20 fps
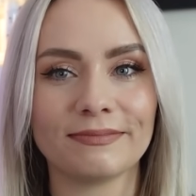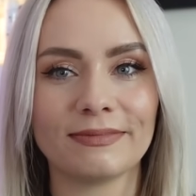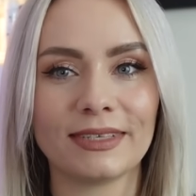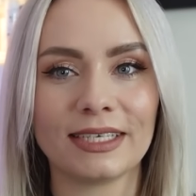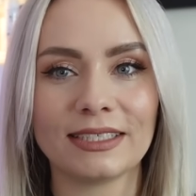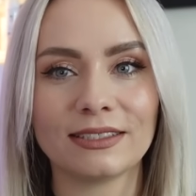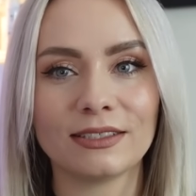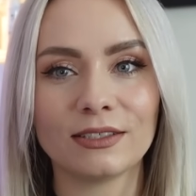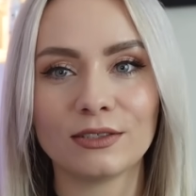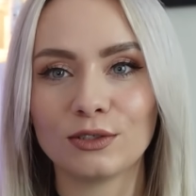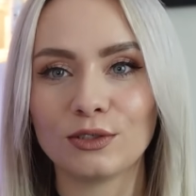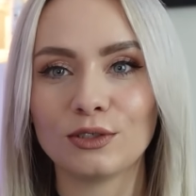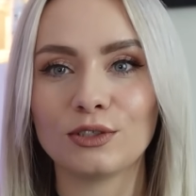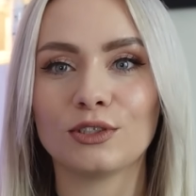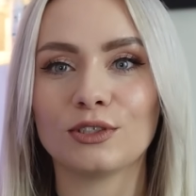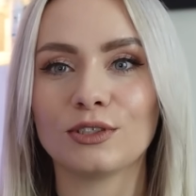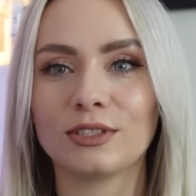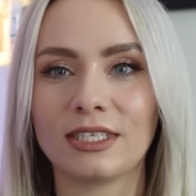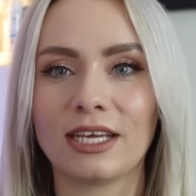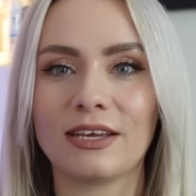It's
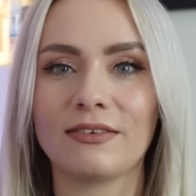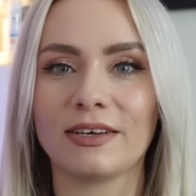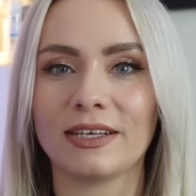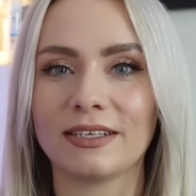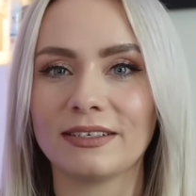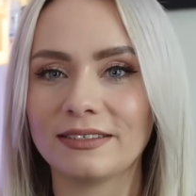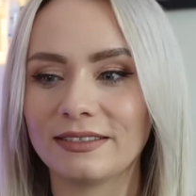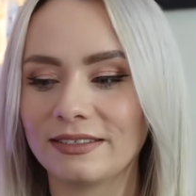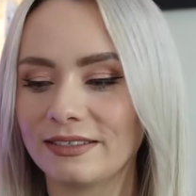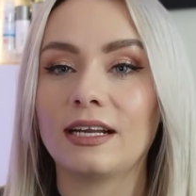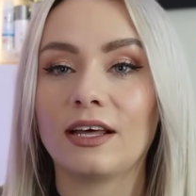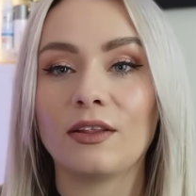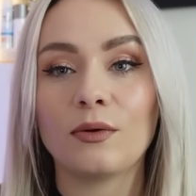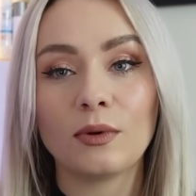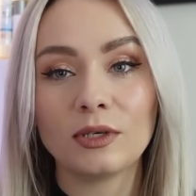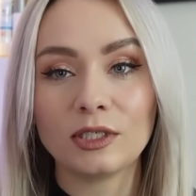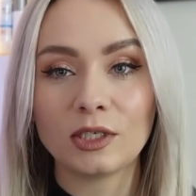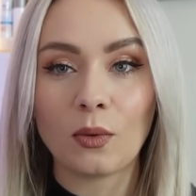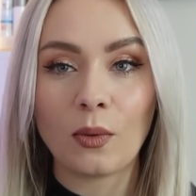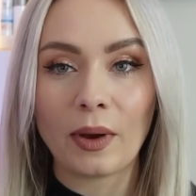such a good saving. Now there
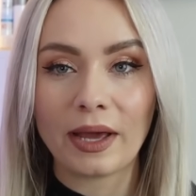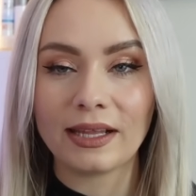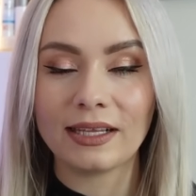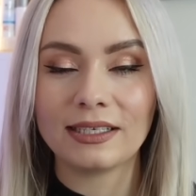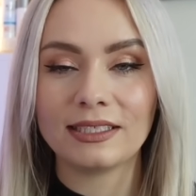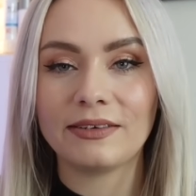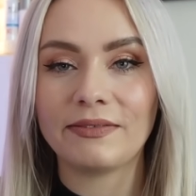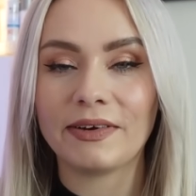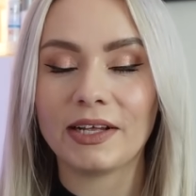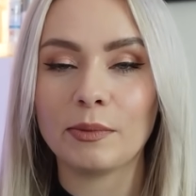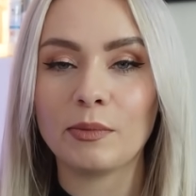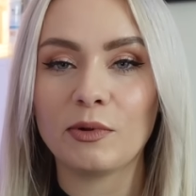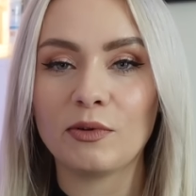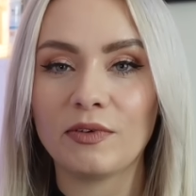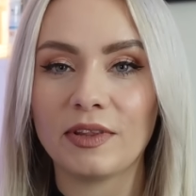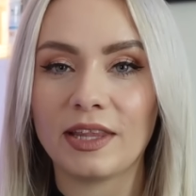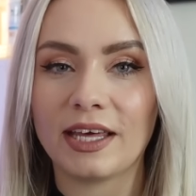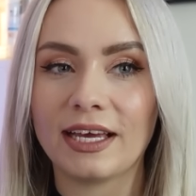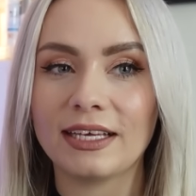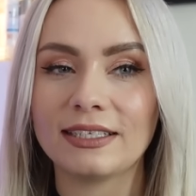was a waitlist available
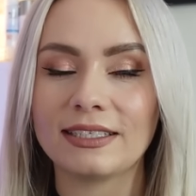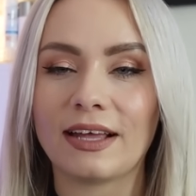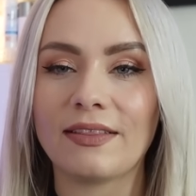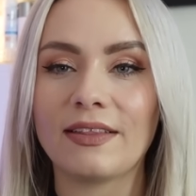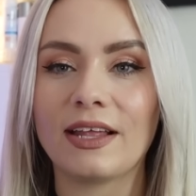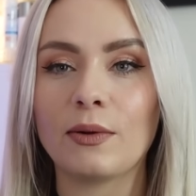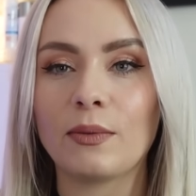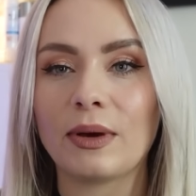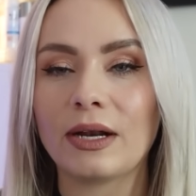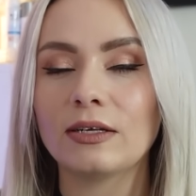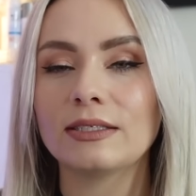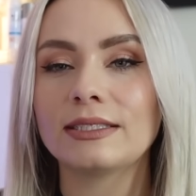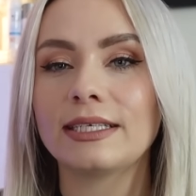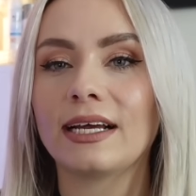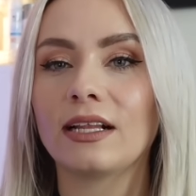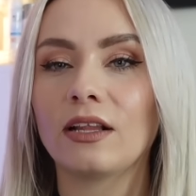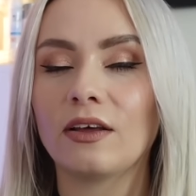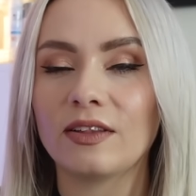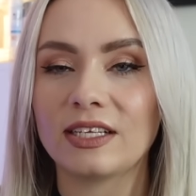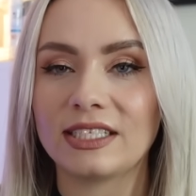for this, and then it went on
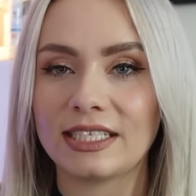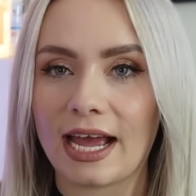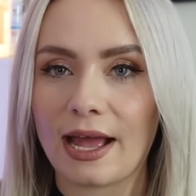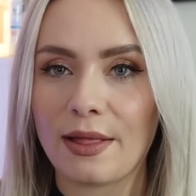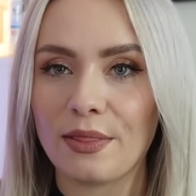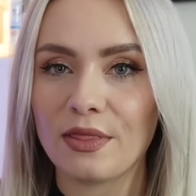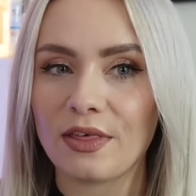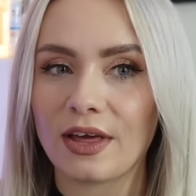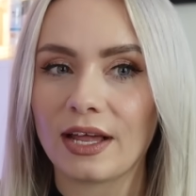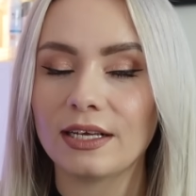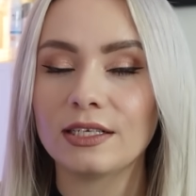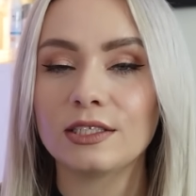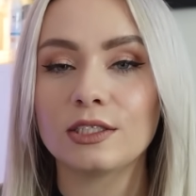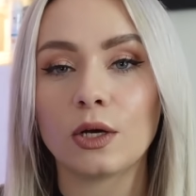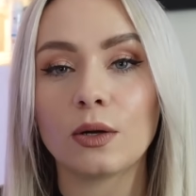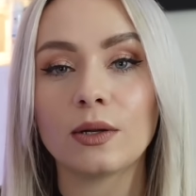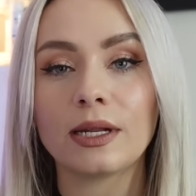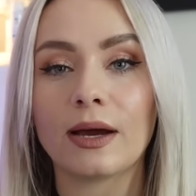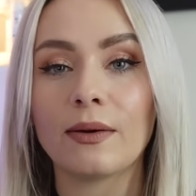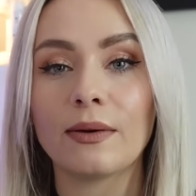sale on the 10th and it
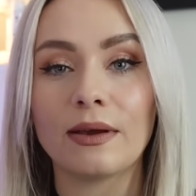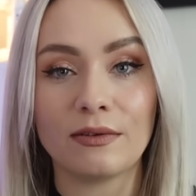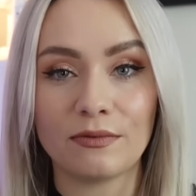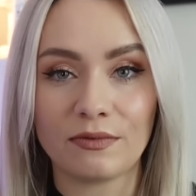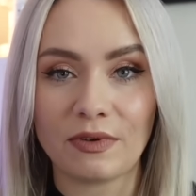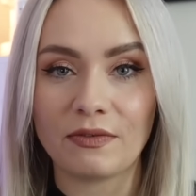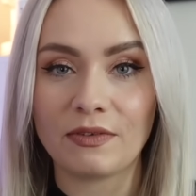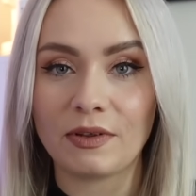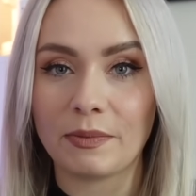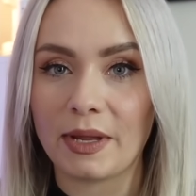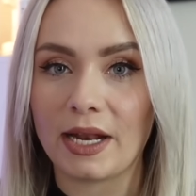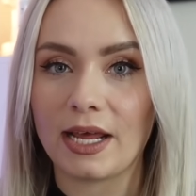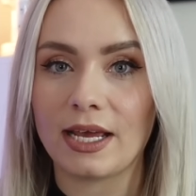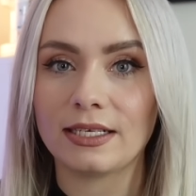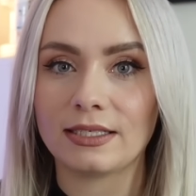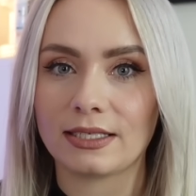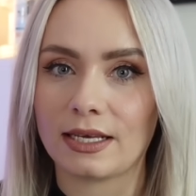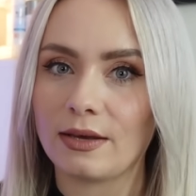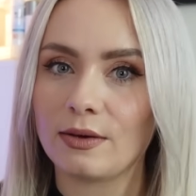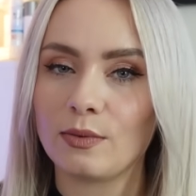sold out in 50
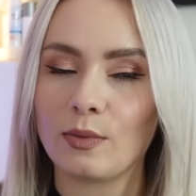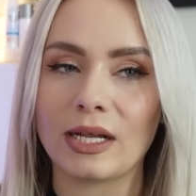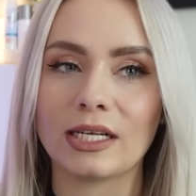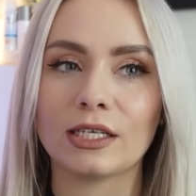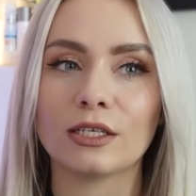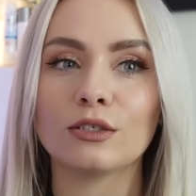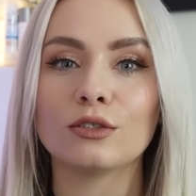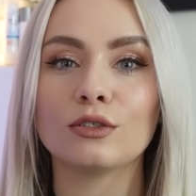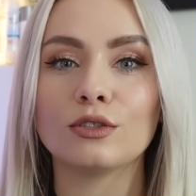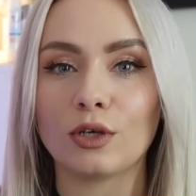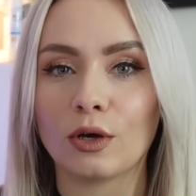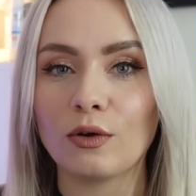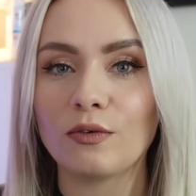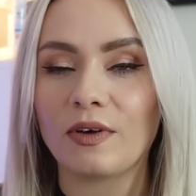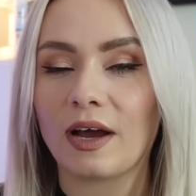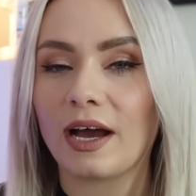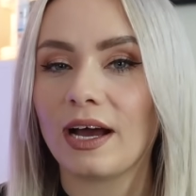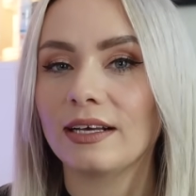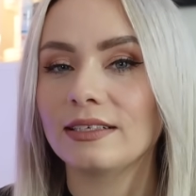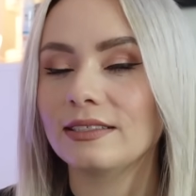minutes. It went so
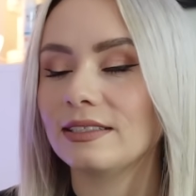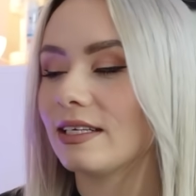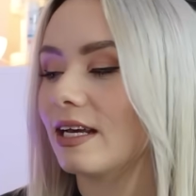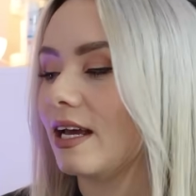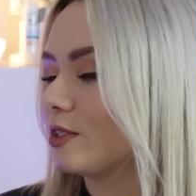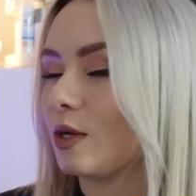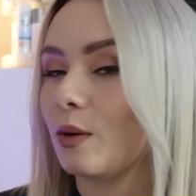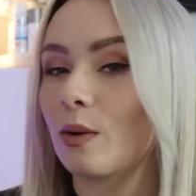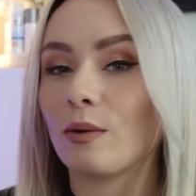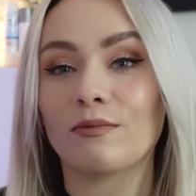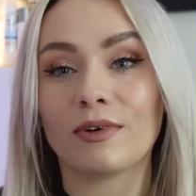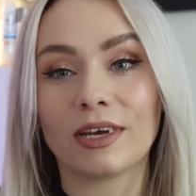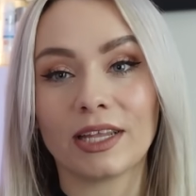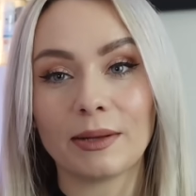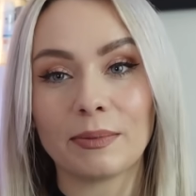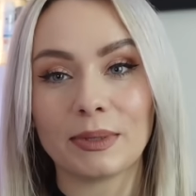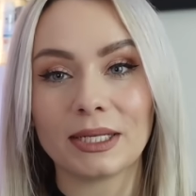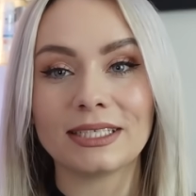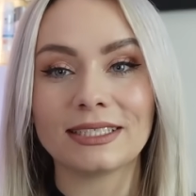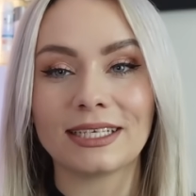fast. So I'm
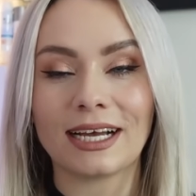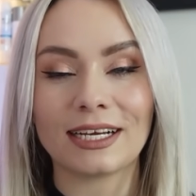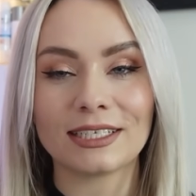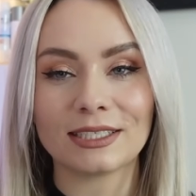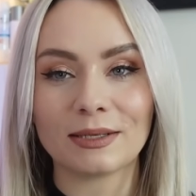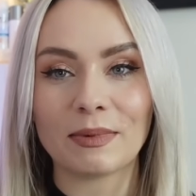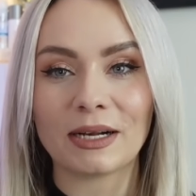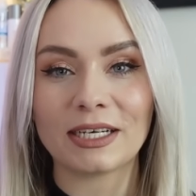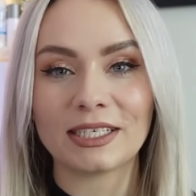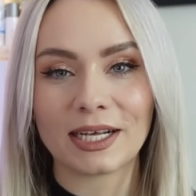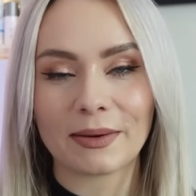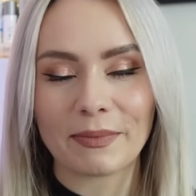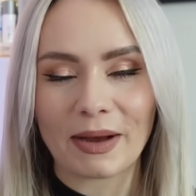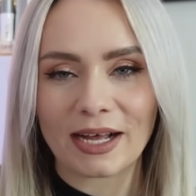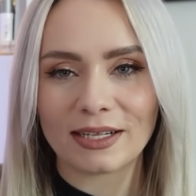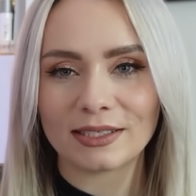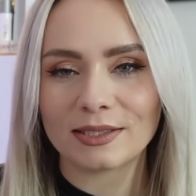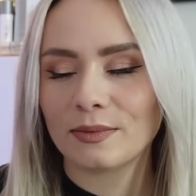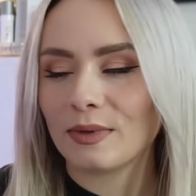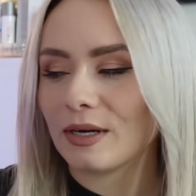really pleased that I actually managed to get my
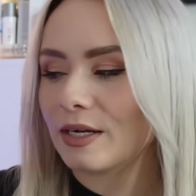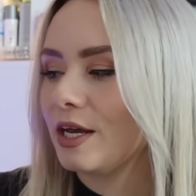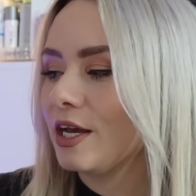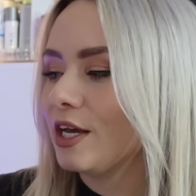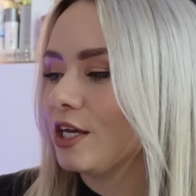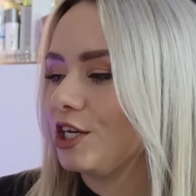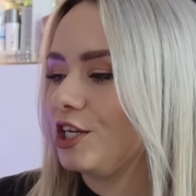hands on one.